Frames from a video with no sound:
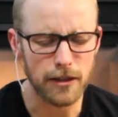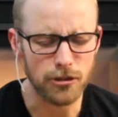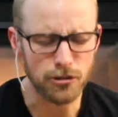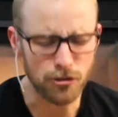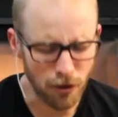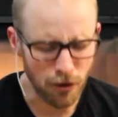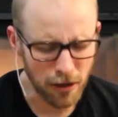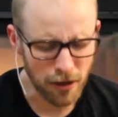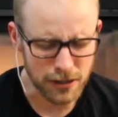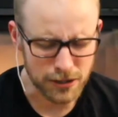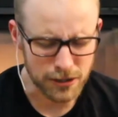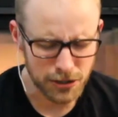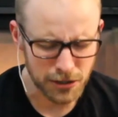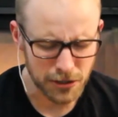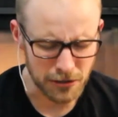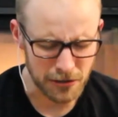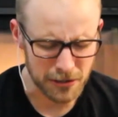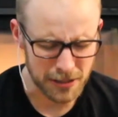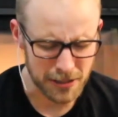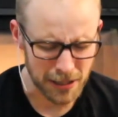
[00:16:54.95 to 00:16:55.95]
that you draw
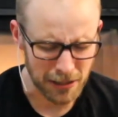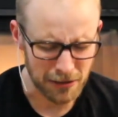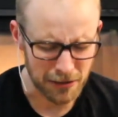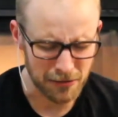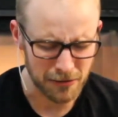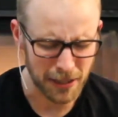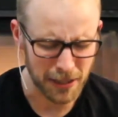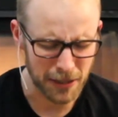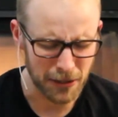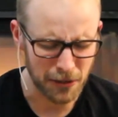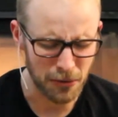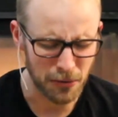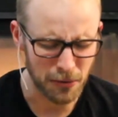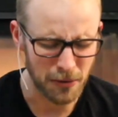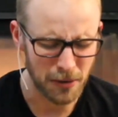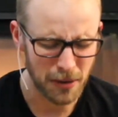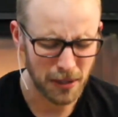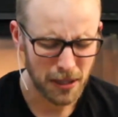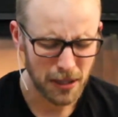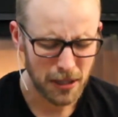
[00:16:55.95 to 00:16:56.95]
us to yourself, that
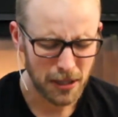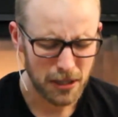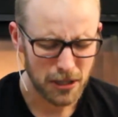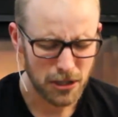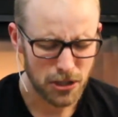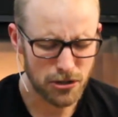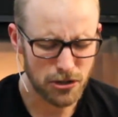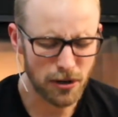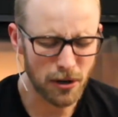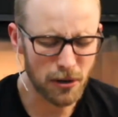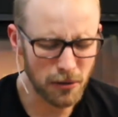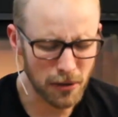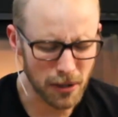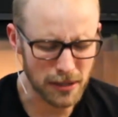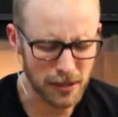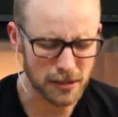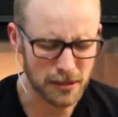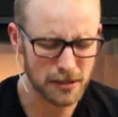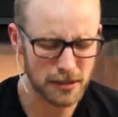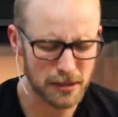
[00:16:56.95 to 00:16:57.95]
you
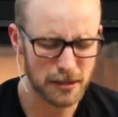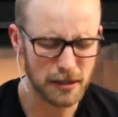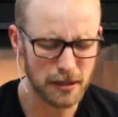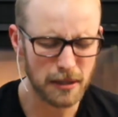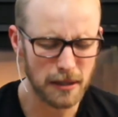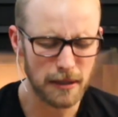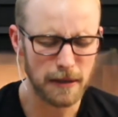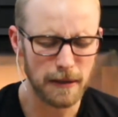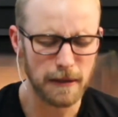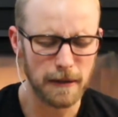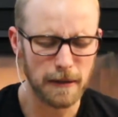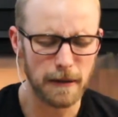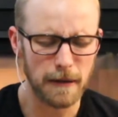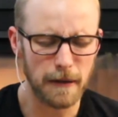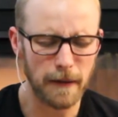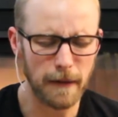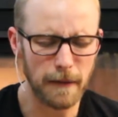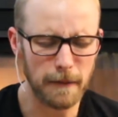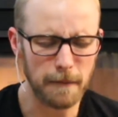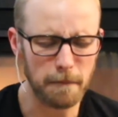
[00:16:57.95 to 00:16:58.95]
show us
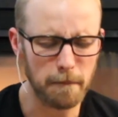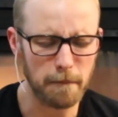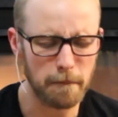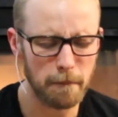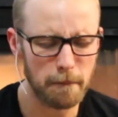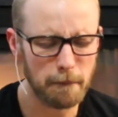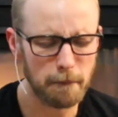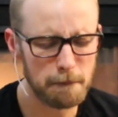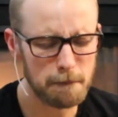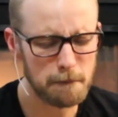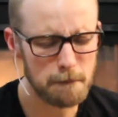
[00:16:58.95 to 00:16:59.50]
um,